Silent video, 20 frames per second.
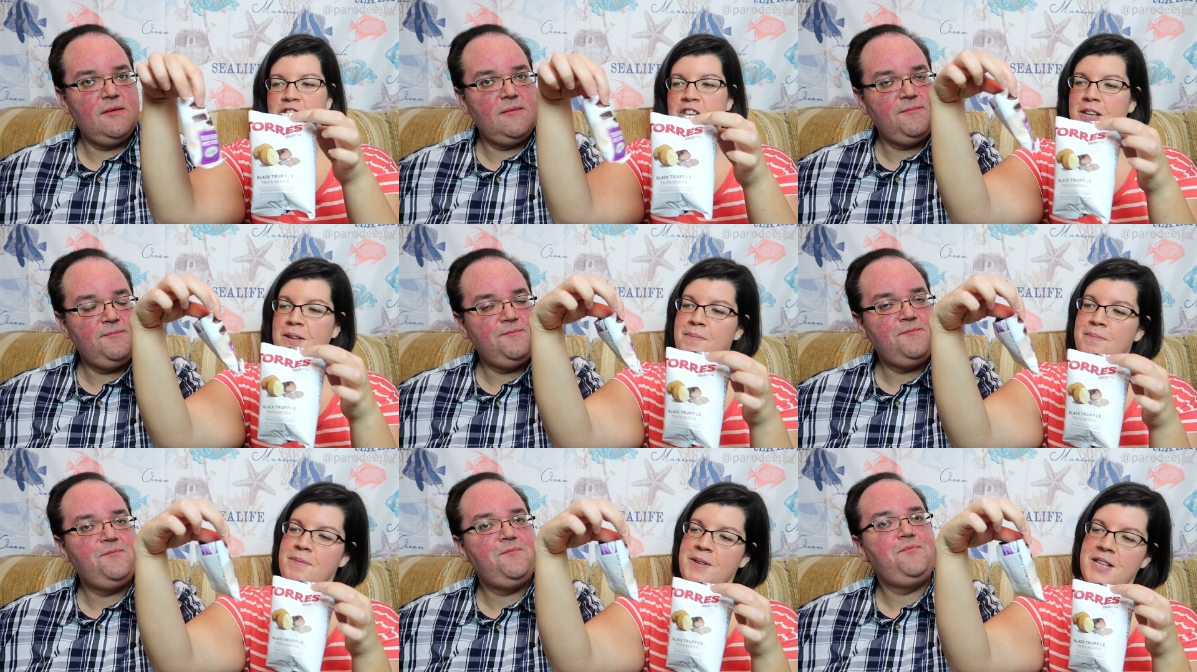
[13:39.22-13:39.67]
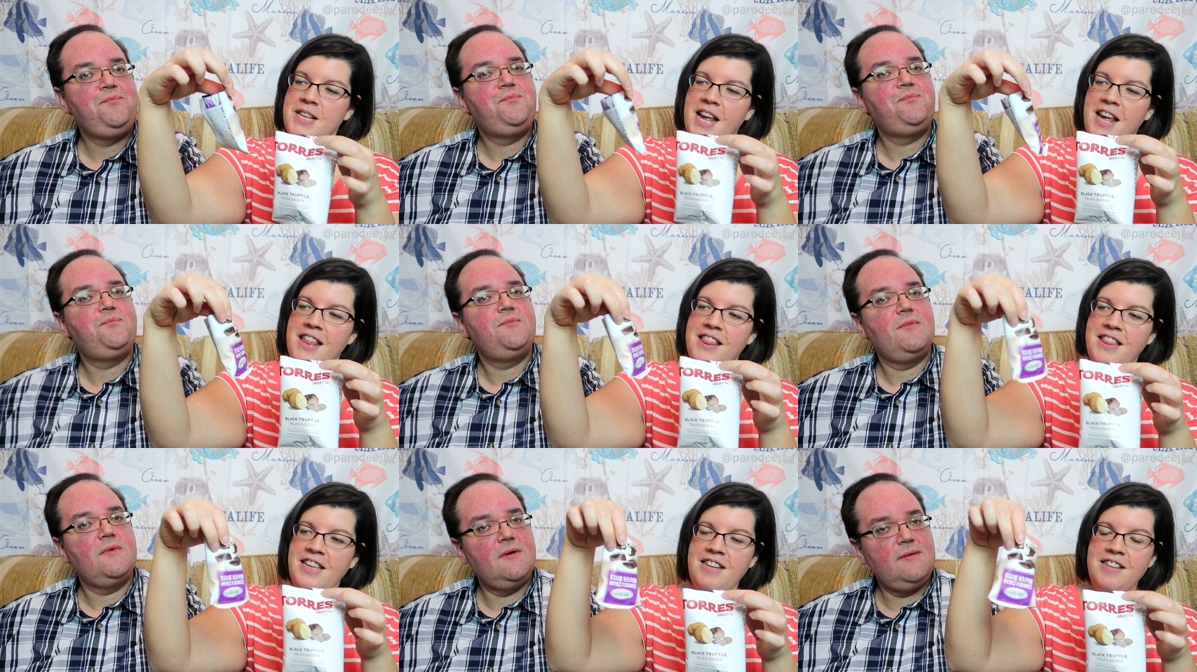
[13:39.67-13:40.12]
Speaker 1: chips
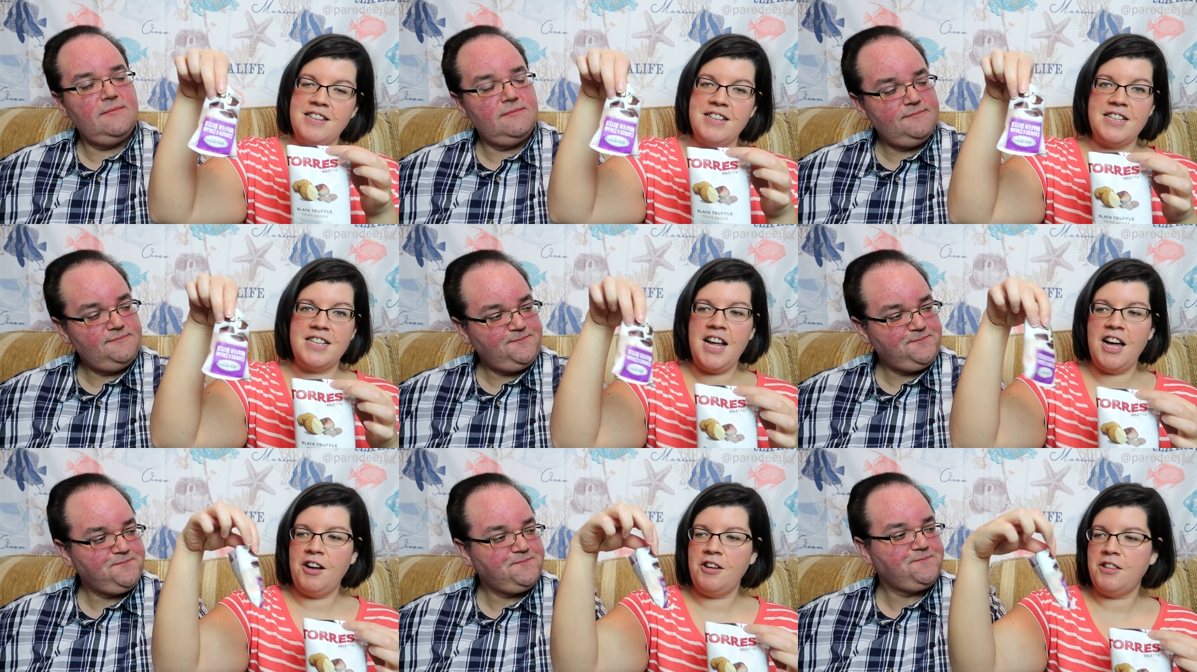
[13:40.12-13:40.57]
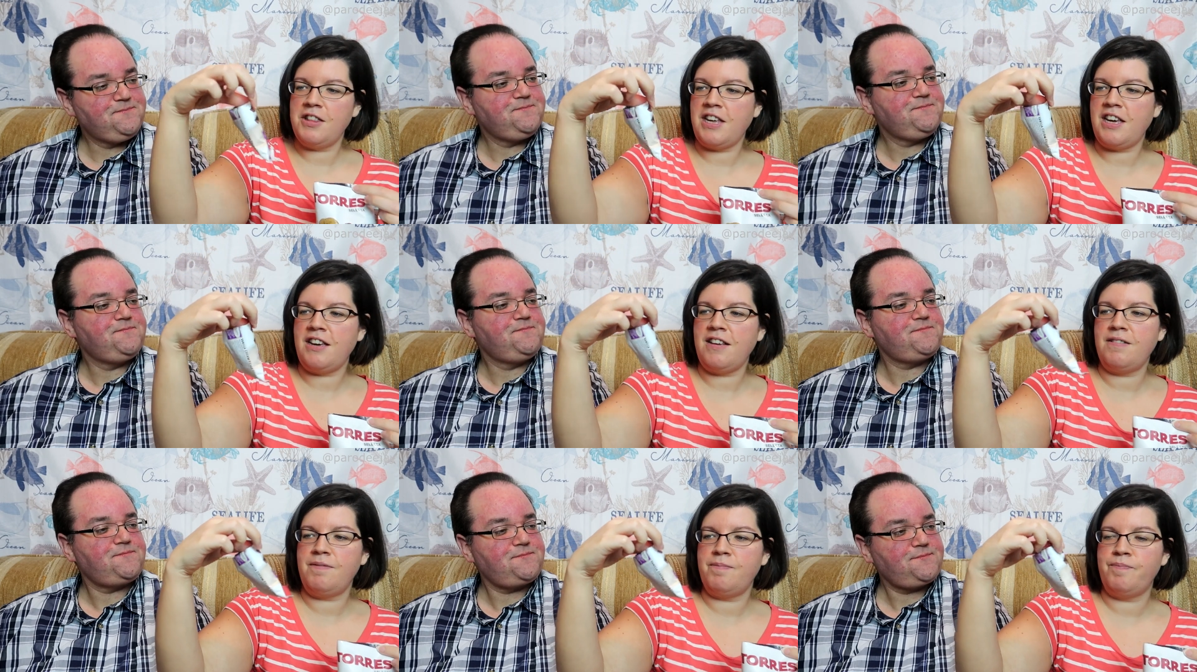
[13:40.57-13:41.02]
and these
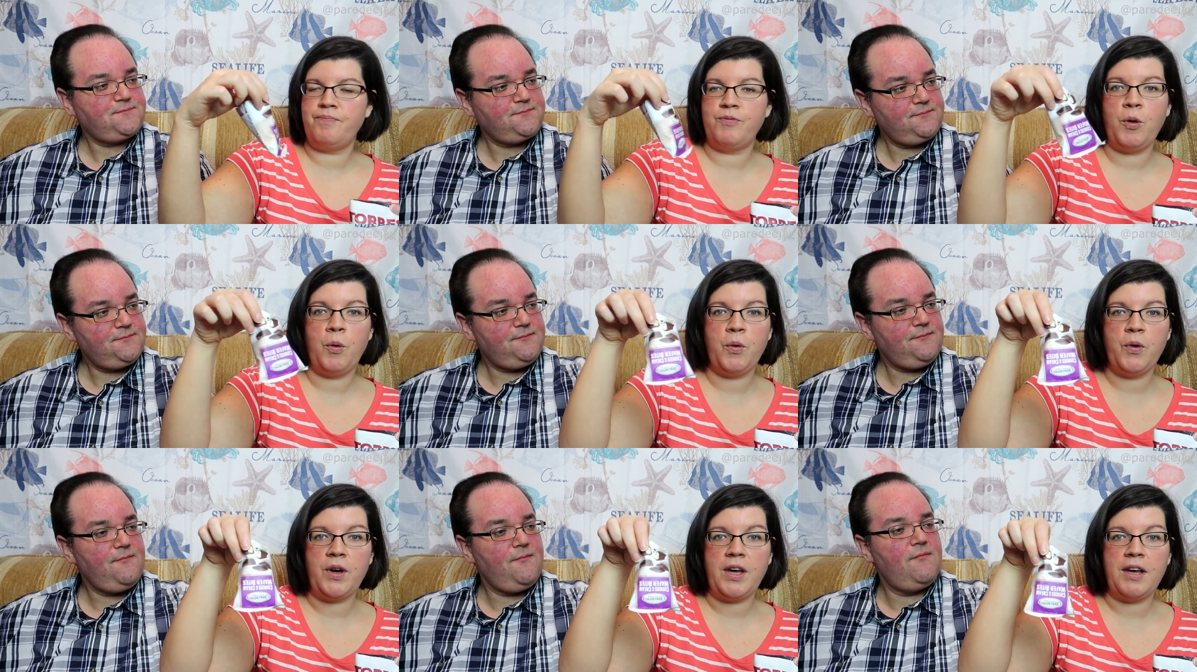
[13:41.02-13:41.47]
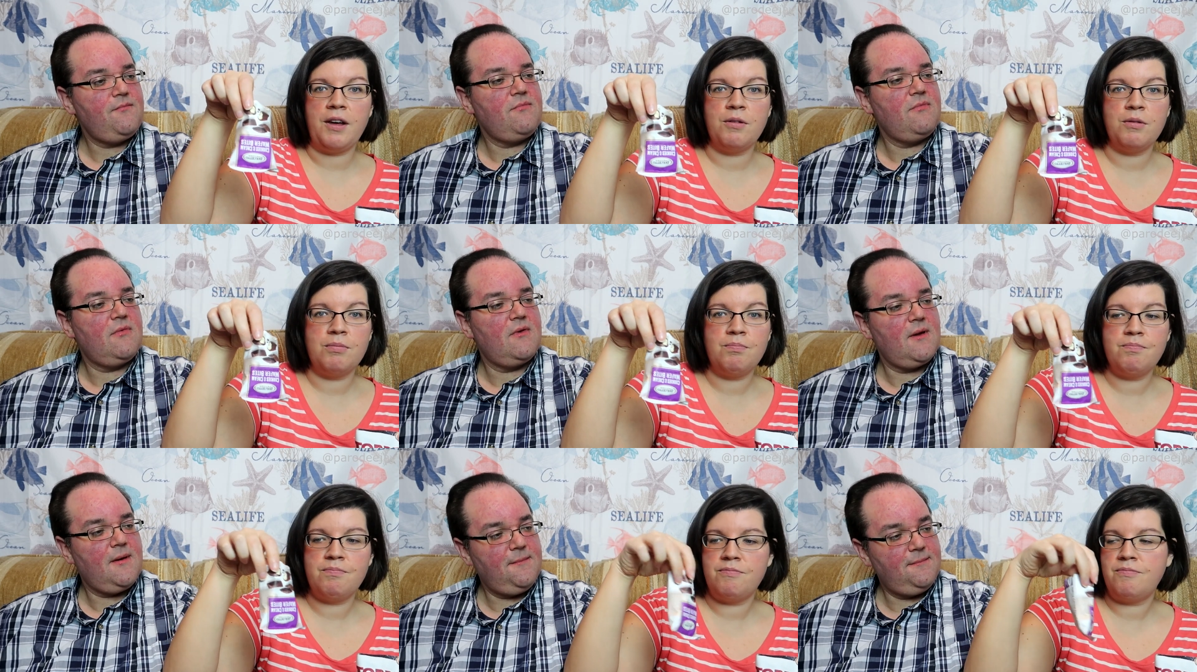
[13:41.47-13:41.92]
healthy
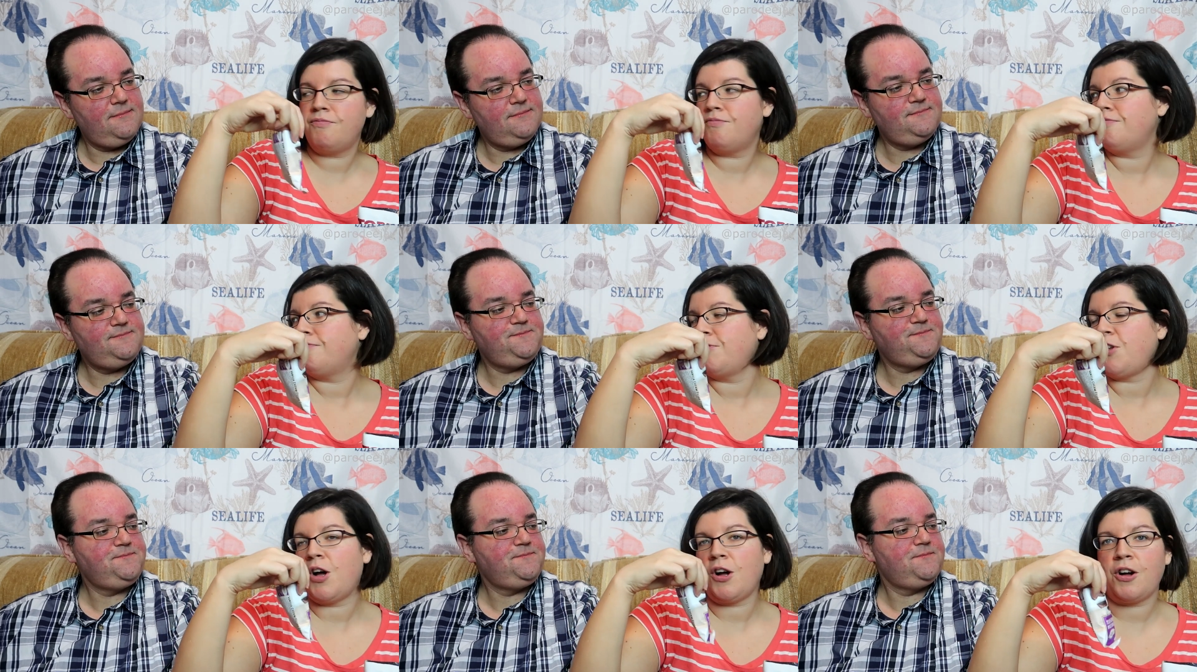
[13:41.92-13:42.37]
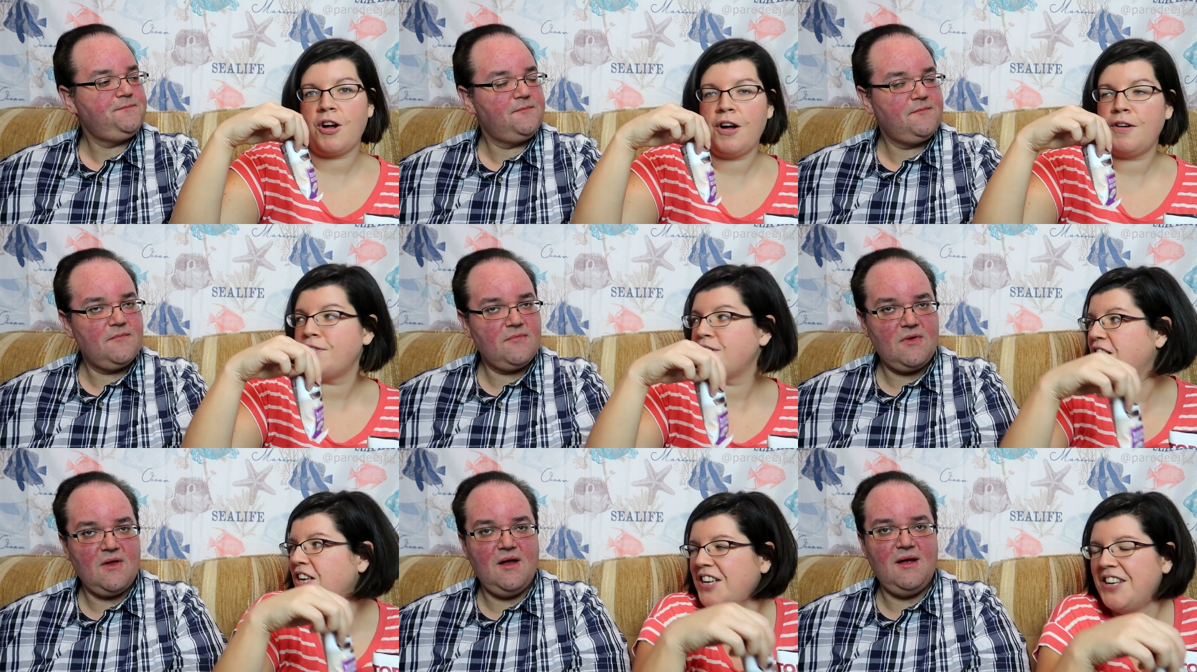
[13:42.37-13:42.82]
Oreo
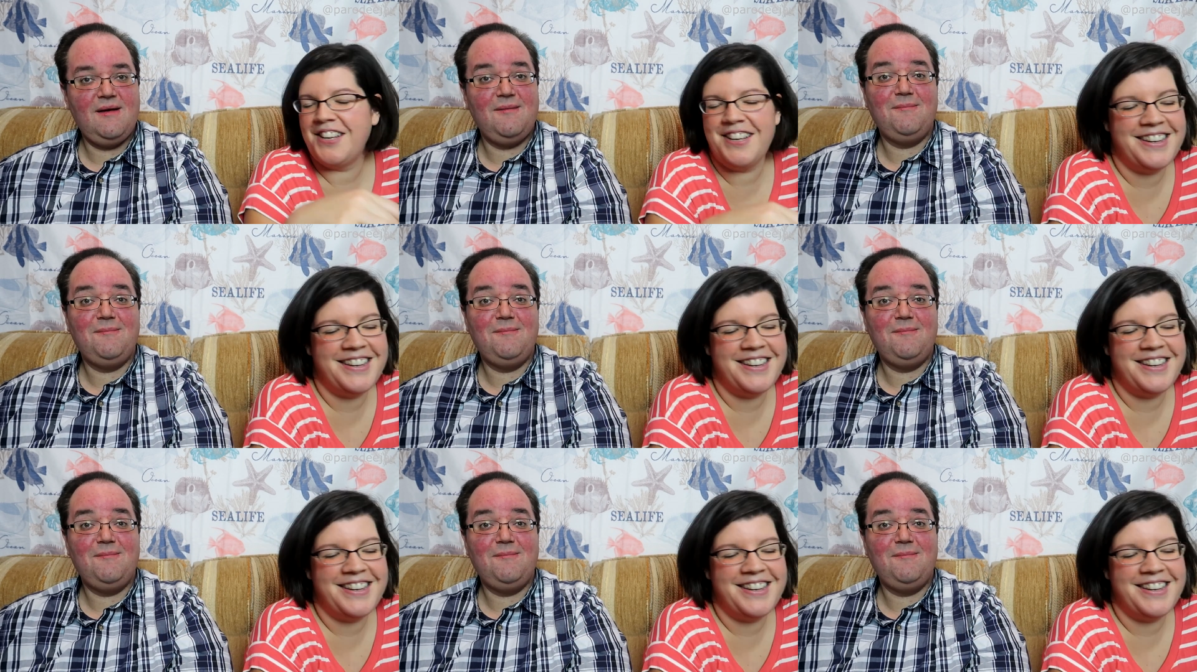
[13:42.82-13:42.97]
knockoffs.